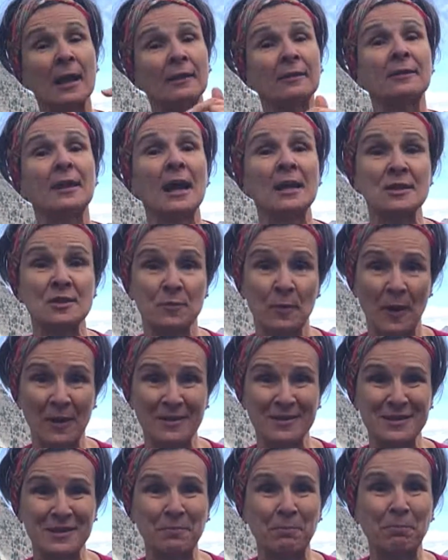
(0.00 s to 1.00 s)
That's why
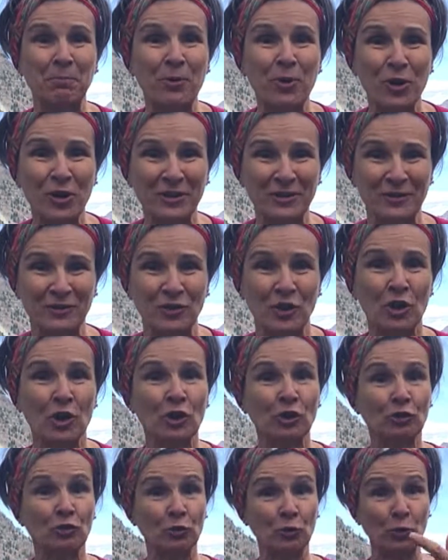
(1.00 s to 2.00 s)
it's important
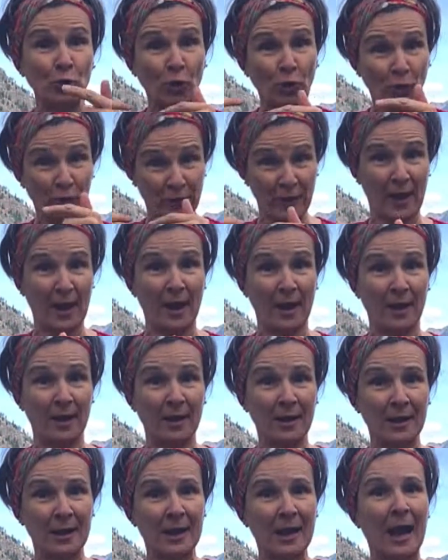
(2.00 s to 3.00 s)
to go there
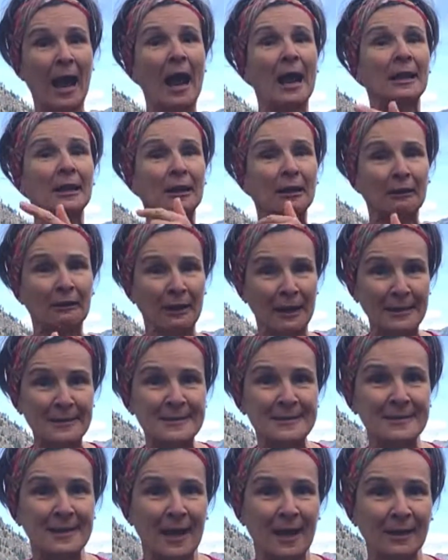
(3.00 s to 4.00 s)
and
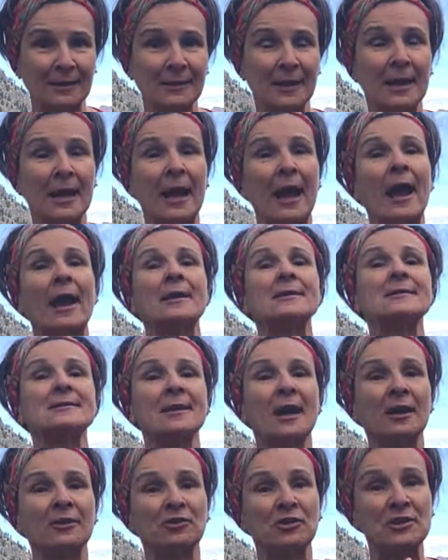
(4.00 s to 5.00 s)
cleanse that and
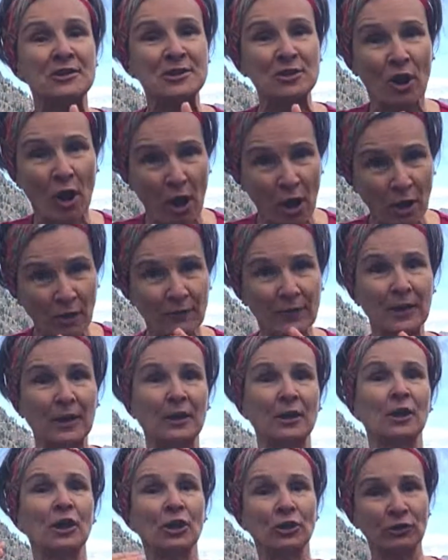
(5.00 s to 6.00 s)
start
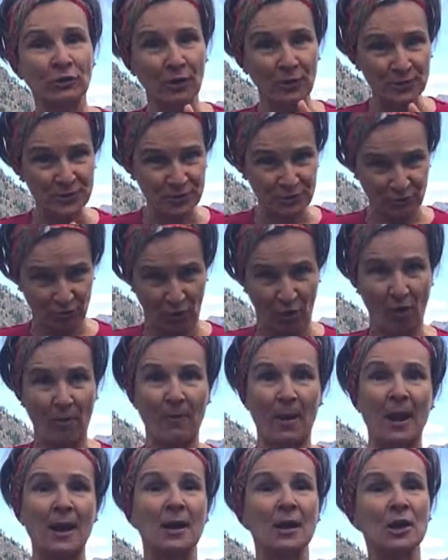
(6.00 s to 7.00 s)
resolving those
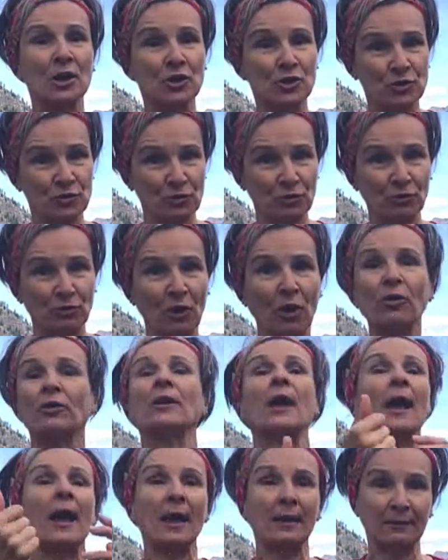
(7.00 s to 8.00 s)
trauma, so you don't
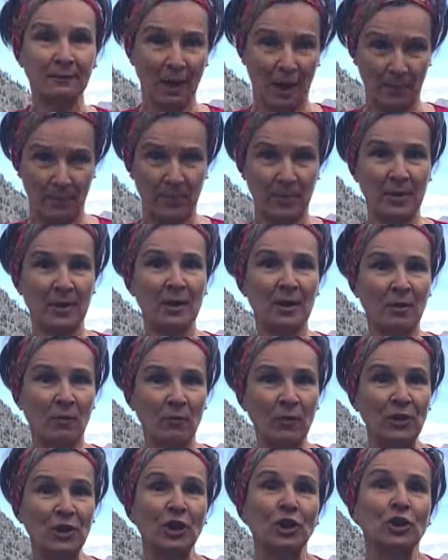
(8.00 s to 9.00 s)
end up
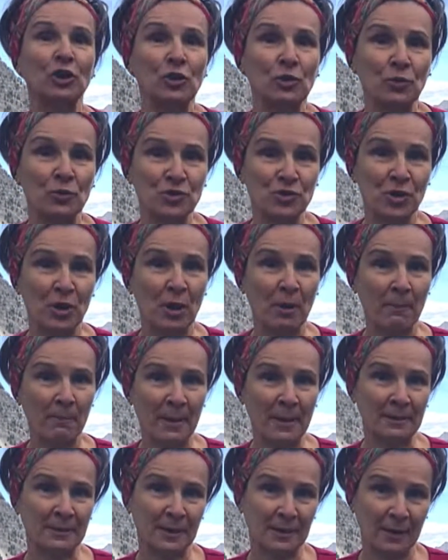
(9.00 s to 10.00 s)
with a huge
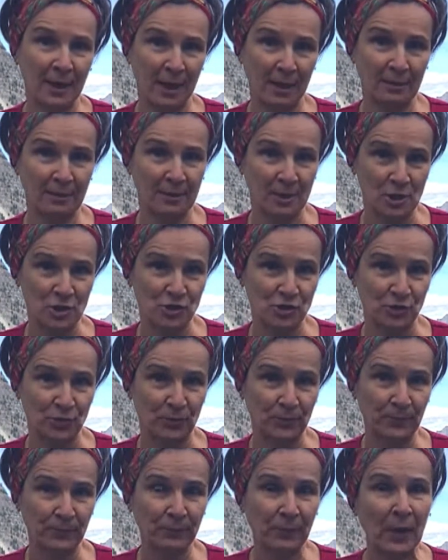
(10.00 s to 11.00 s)
mental health issue.
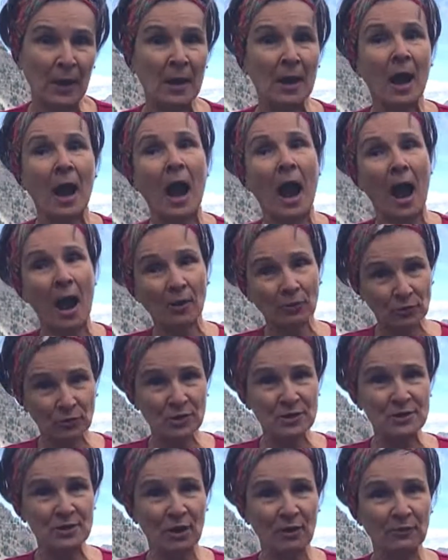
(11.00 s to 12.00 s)
How to
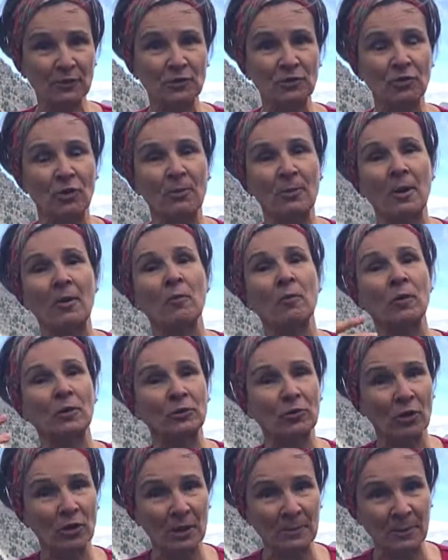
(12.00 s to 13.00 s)
resolve the trauma, we'll
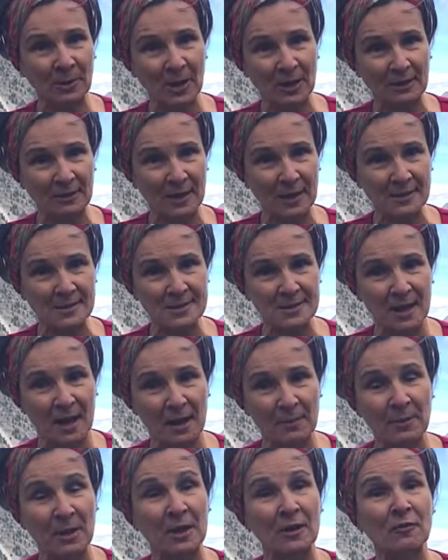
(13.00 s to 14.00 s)
talk about that next
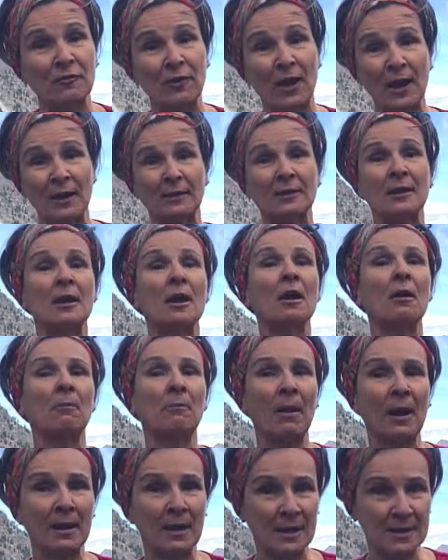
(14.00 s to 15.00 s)
time. In fact,
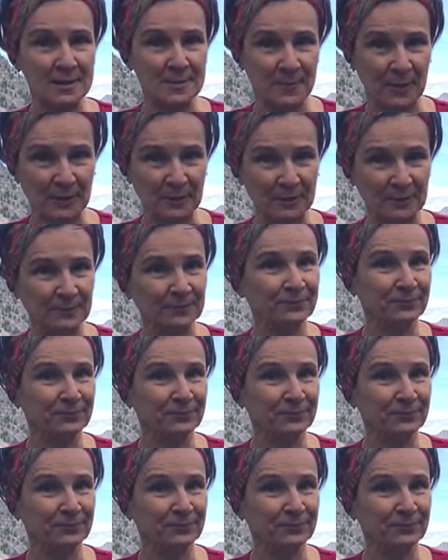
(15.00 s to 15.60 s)
my husband,